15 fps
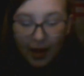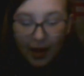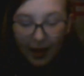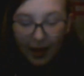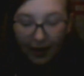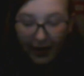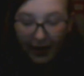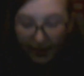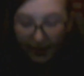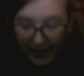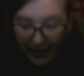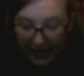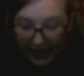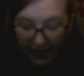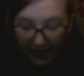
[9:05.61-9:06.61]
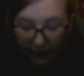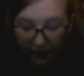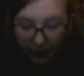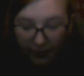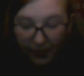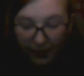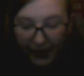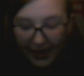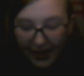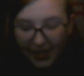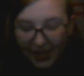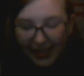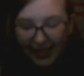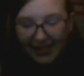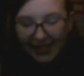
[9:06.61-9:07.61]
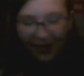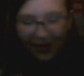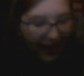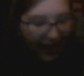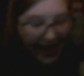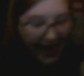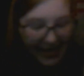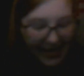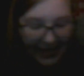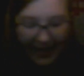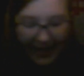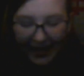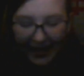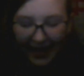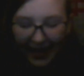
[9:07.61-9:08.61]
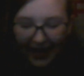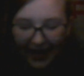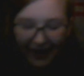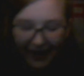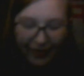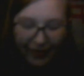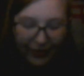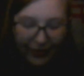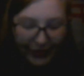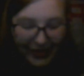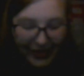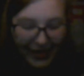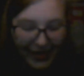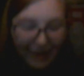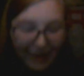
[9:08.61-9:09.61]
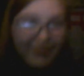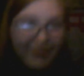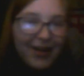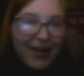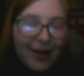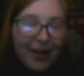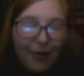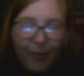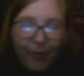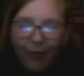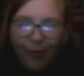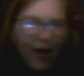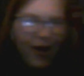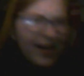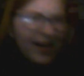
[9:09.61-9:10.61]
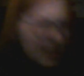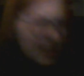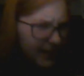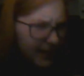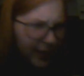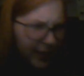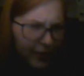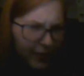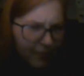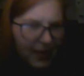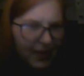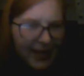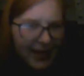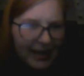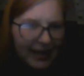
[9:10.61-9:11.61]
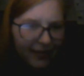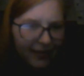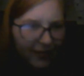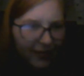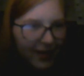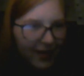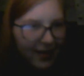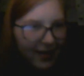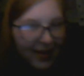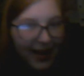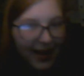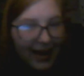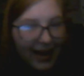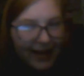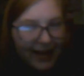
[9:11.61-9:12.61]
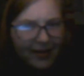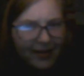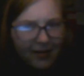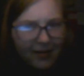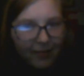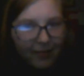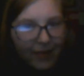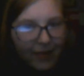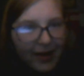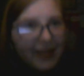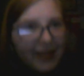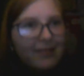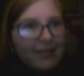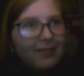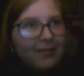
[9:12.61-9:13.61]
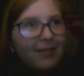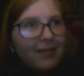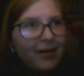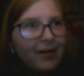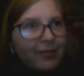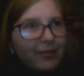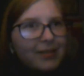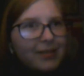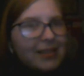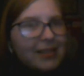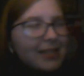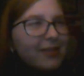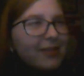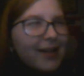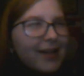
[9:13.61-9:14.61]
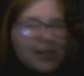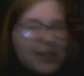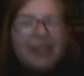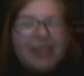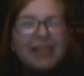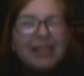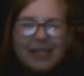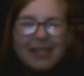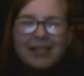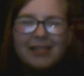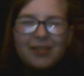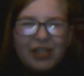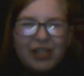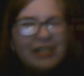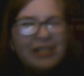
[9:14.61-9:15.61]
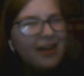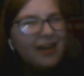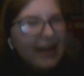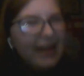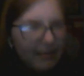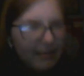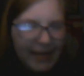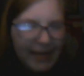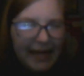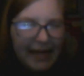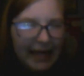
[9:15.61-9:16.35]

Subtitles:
like myself, but because she's crazy and awesome, wise beyond belief, and my older sister actually says that she's like me,